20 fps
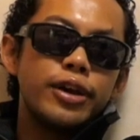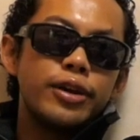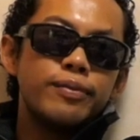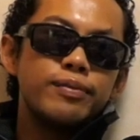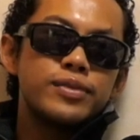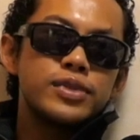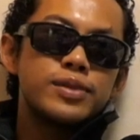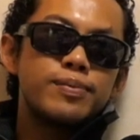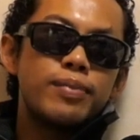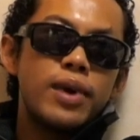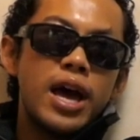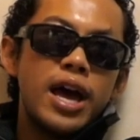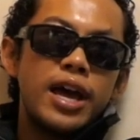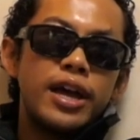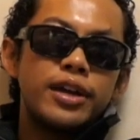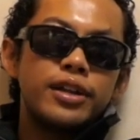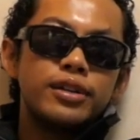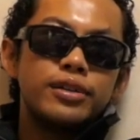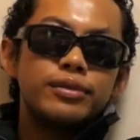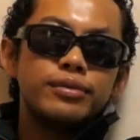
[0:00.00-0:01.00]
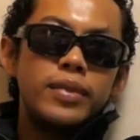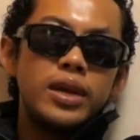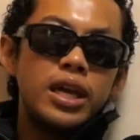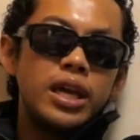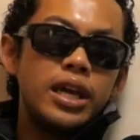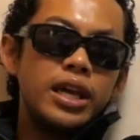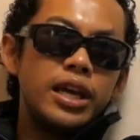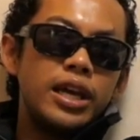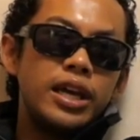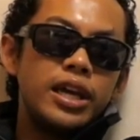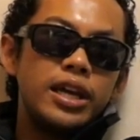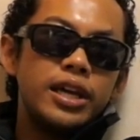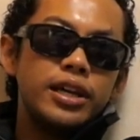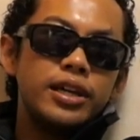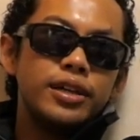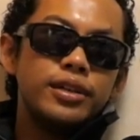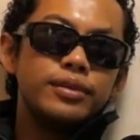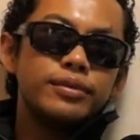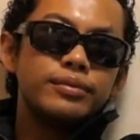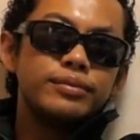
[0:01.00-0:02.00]
items. But for
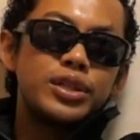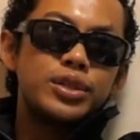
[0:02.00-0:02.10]
me,